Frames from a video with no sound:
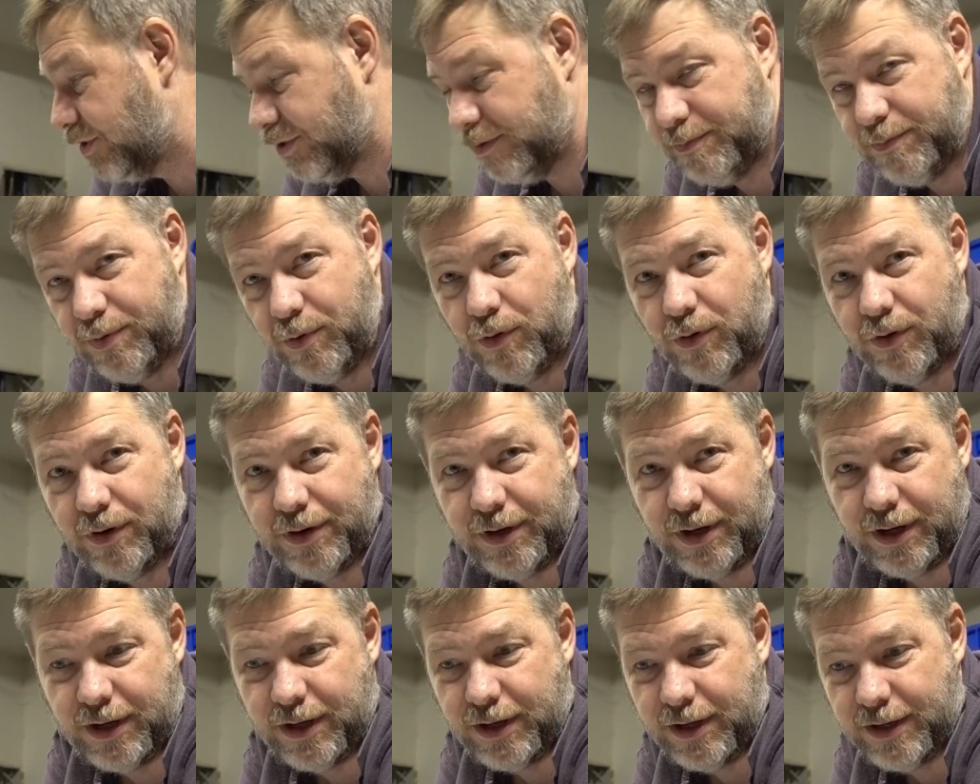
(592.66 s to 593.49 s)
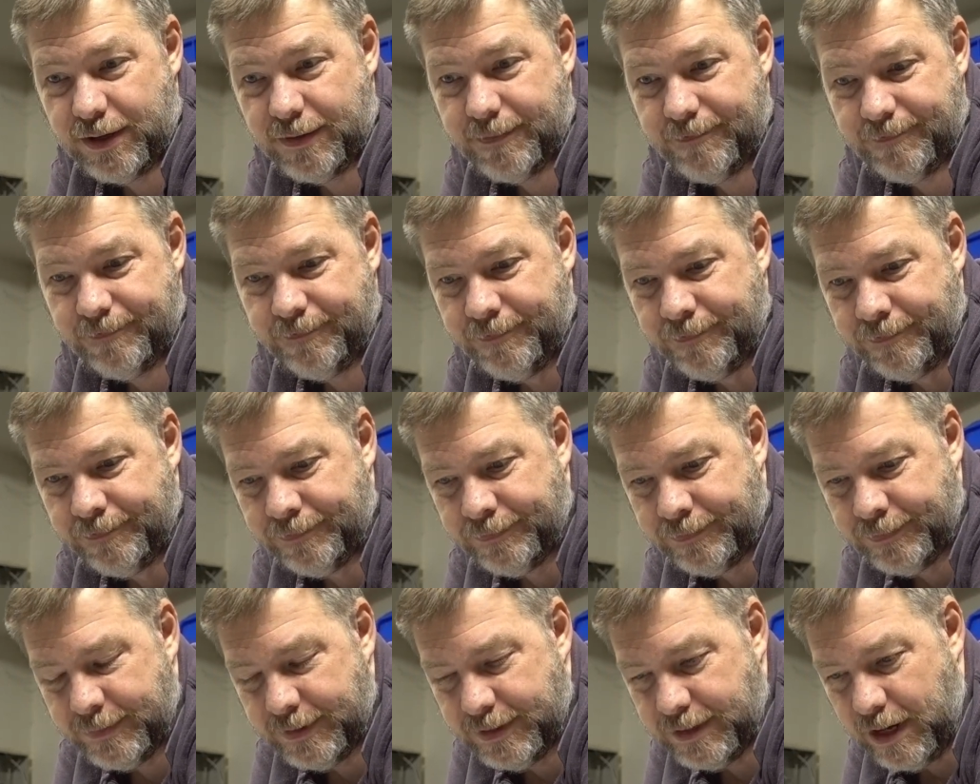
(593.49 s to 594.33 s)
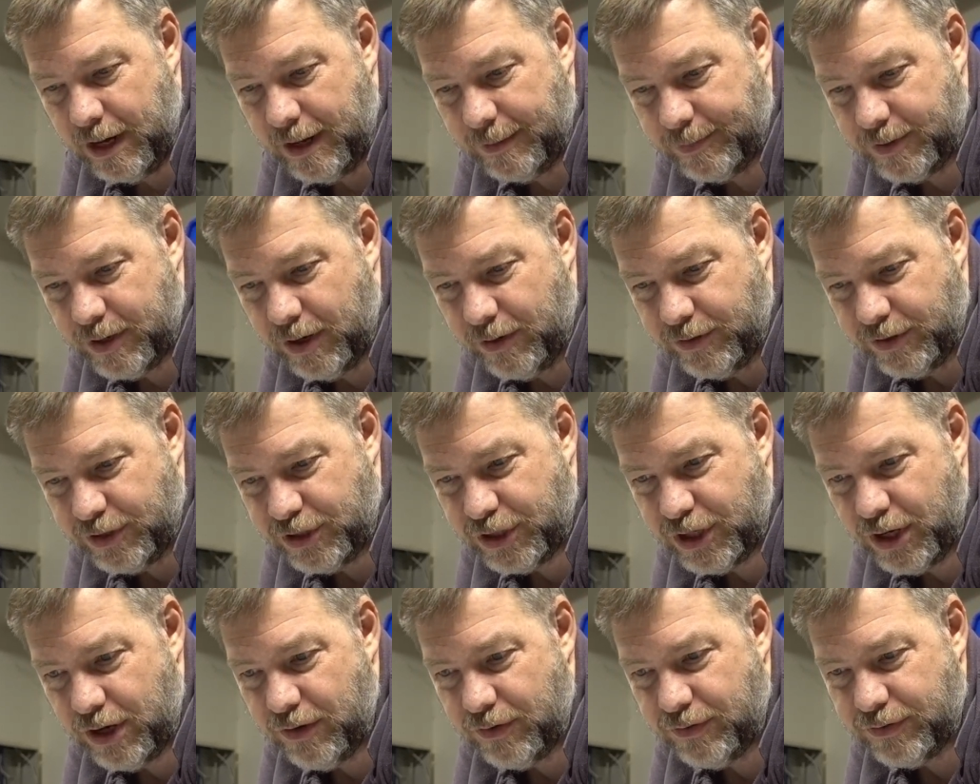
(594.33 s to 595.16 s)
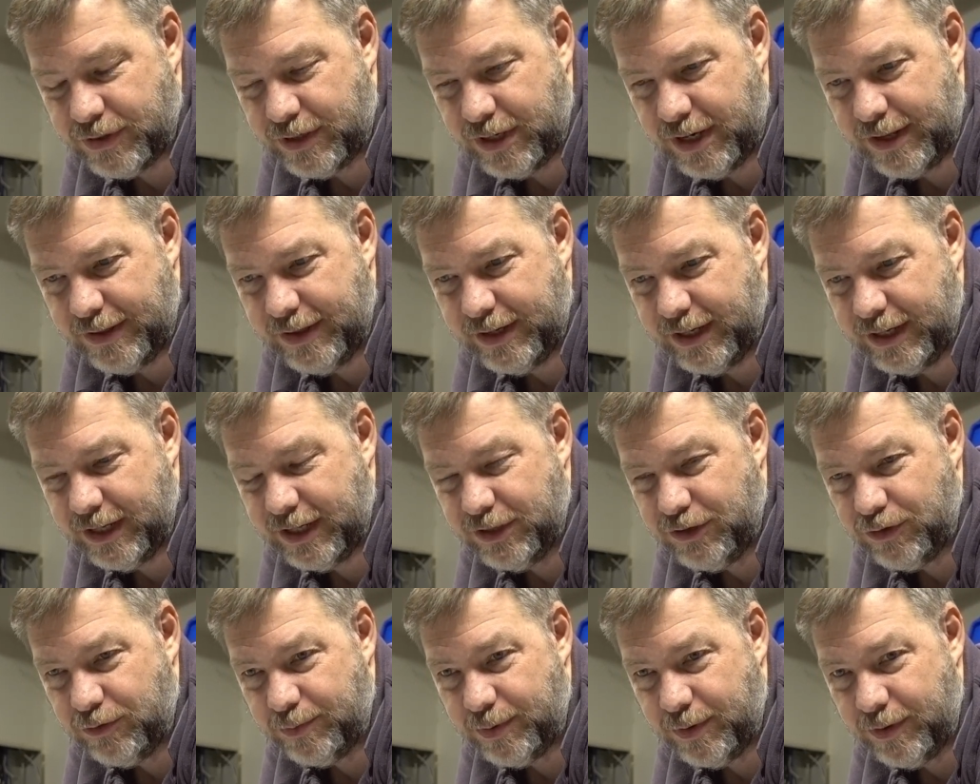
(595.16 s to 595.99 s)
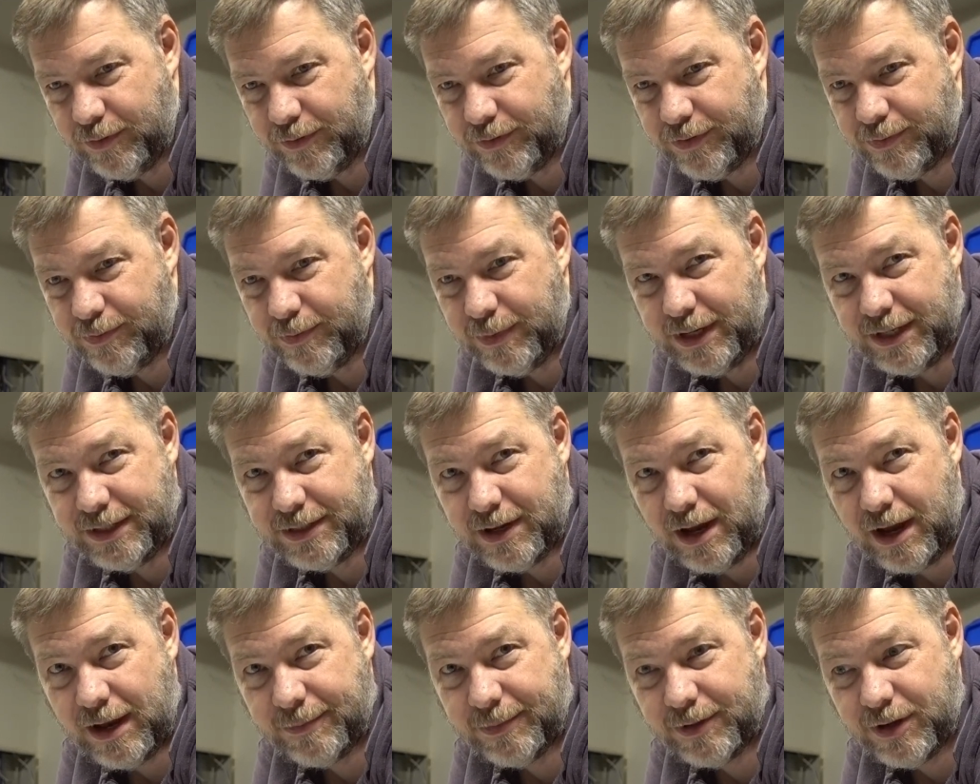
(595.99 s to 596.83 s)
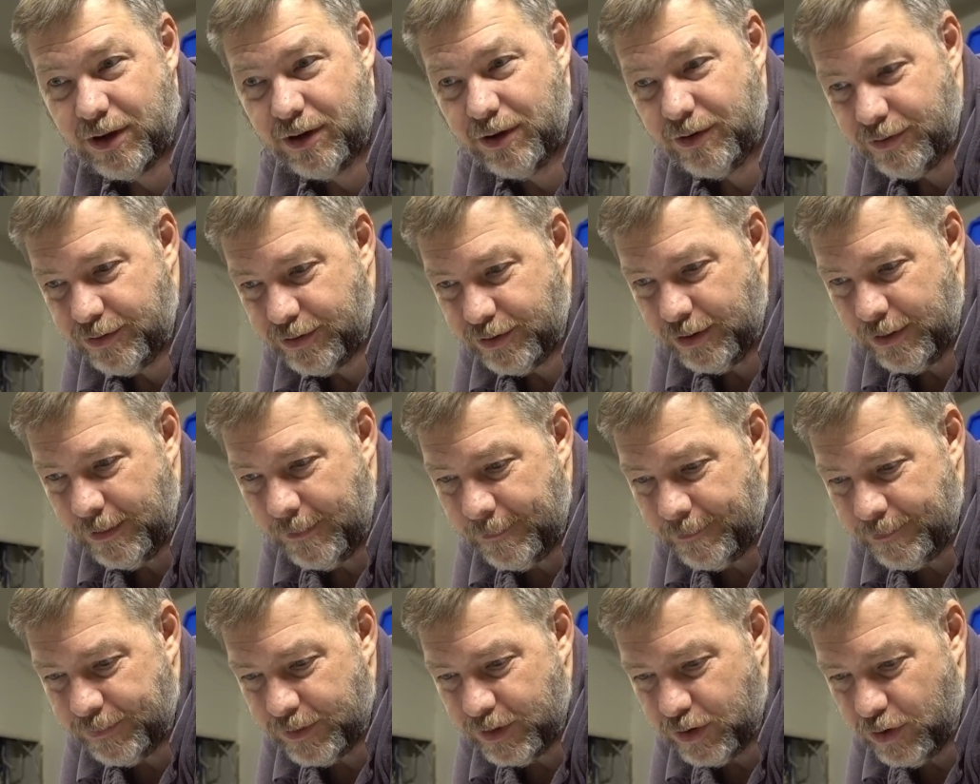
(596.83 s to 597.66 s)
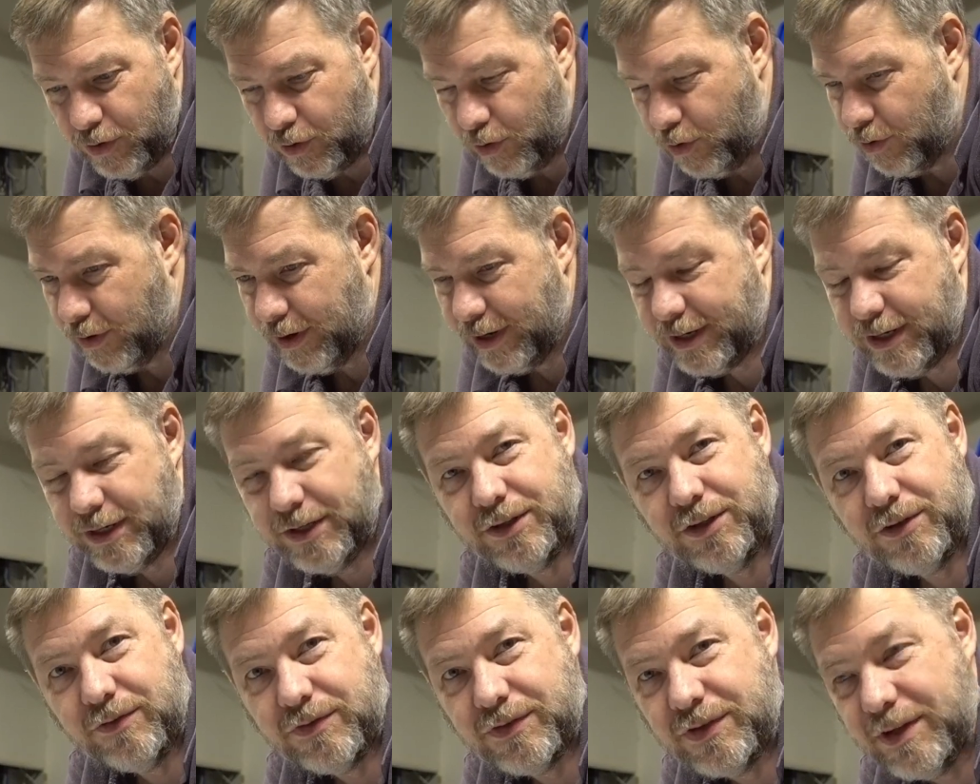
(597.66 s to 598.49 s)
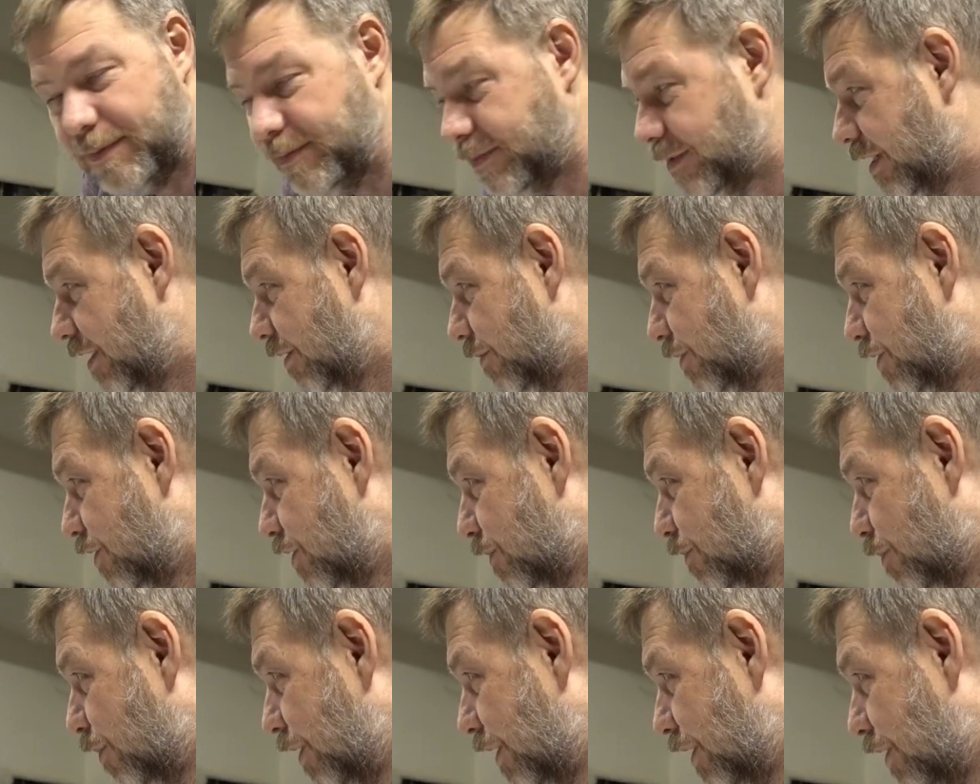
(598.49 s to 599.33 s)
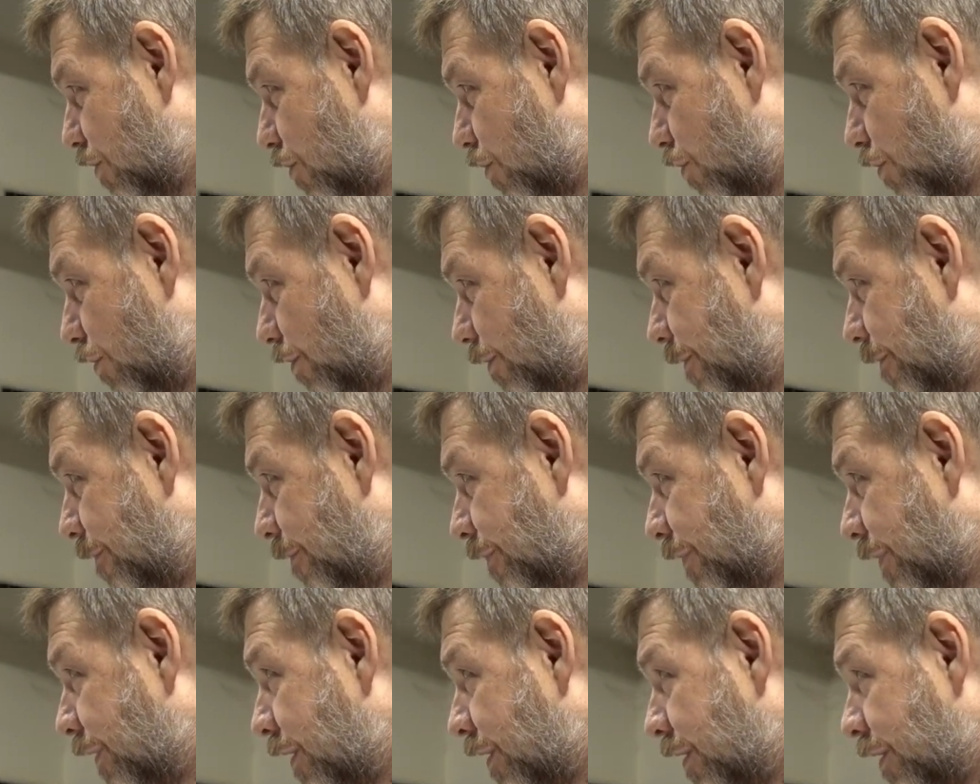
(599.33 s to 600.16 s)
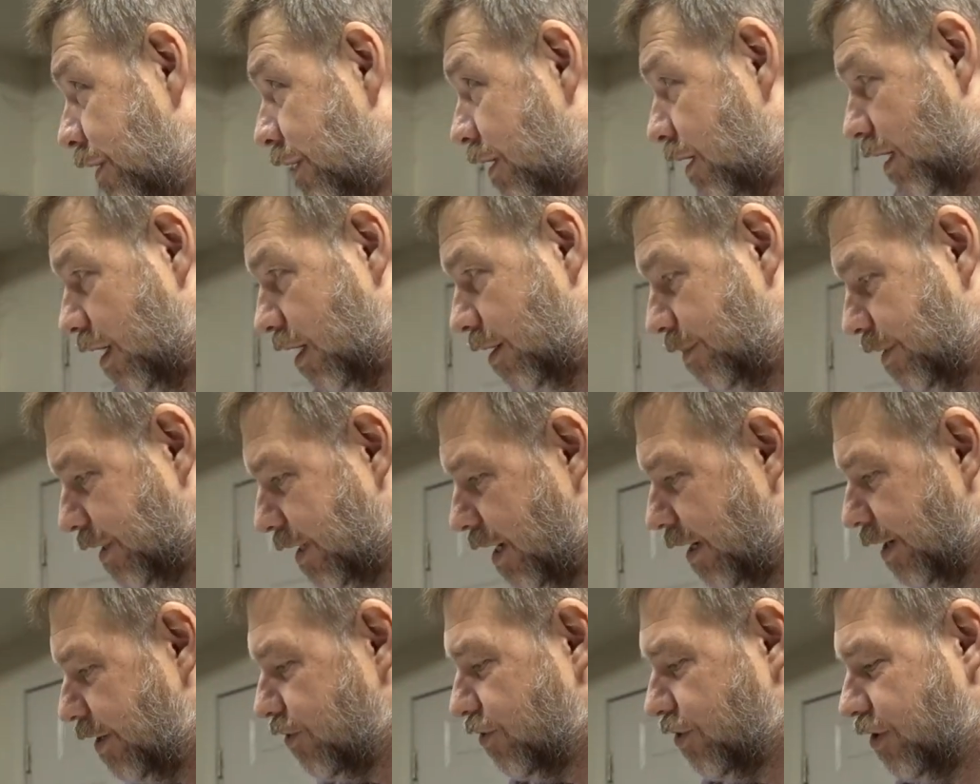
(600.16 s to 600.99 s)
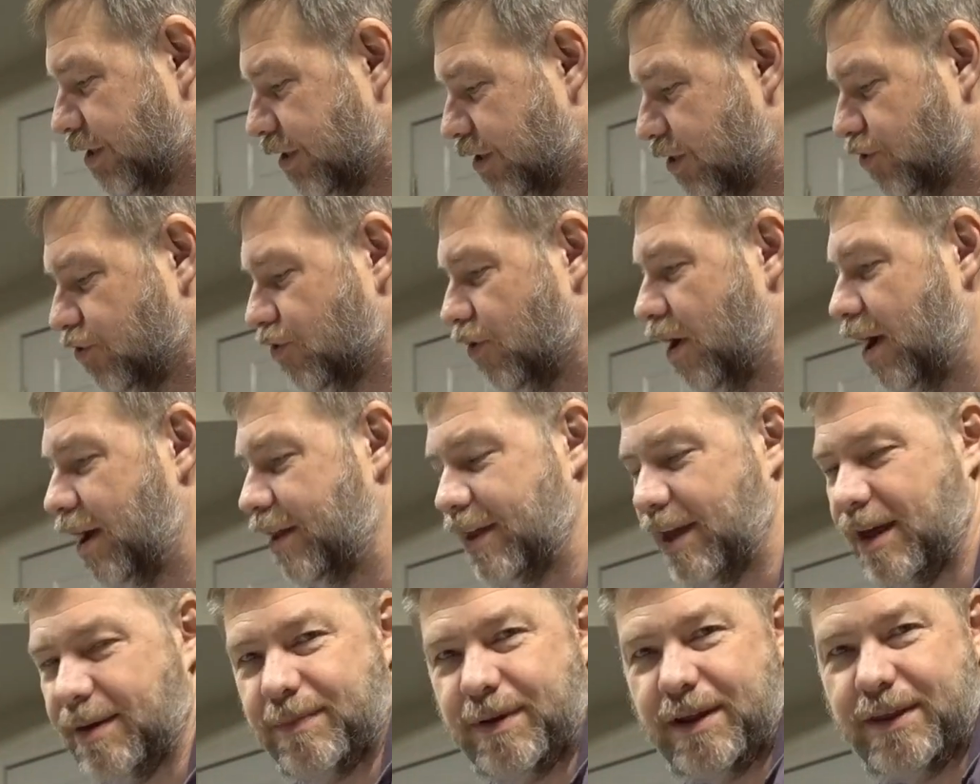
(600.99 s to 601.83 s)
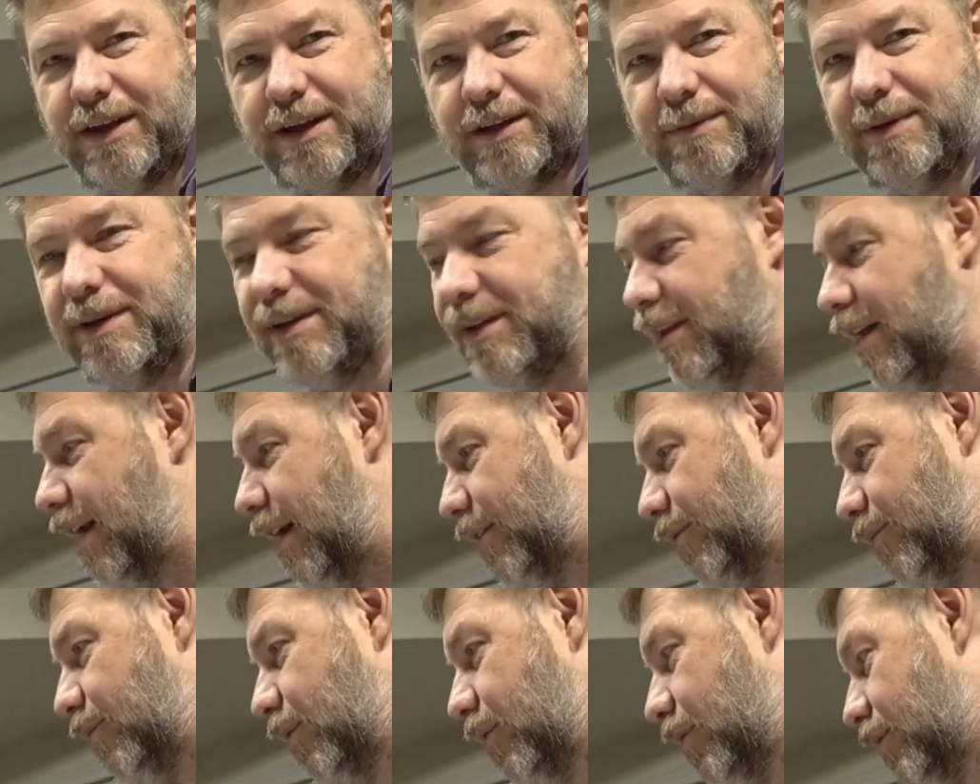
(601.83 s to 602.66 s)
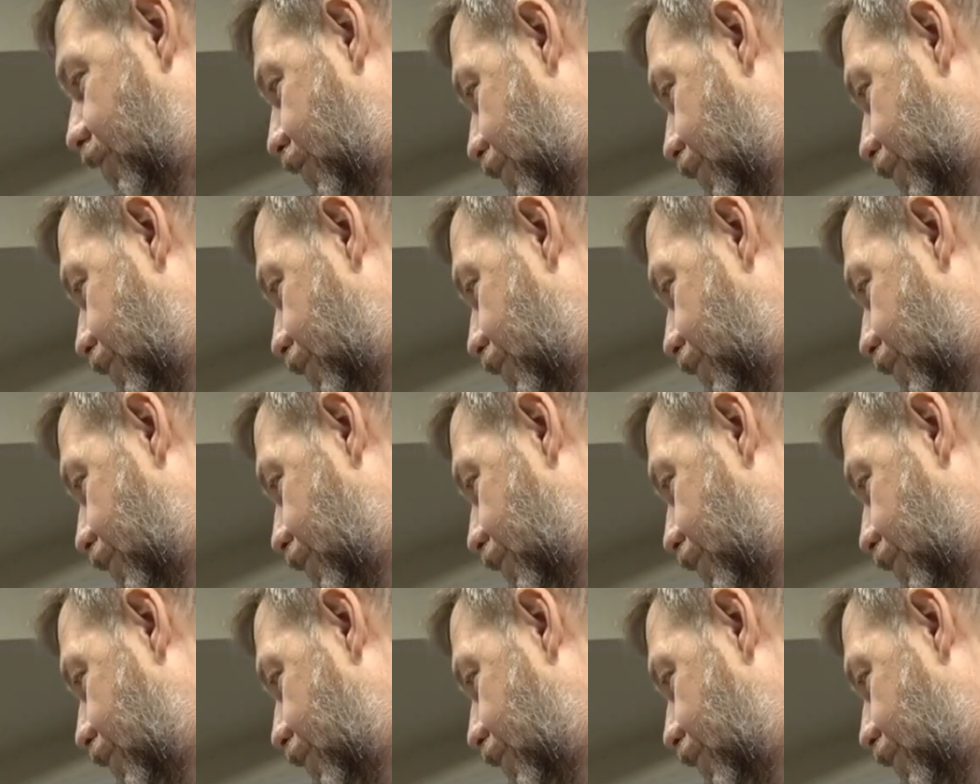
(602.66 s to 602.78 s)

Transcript: support time-coded shows, and I think it can do both MIDI timecode or it could do SMPTE, which is pretty cool. It'd be kind of interesting to try that, but I think it'd be a lot of work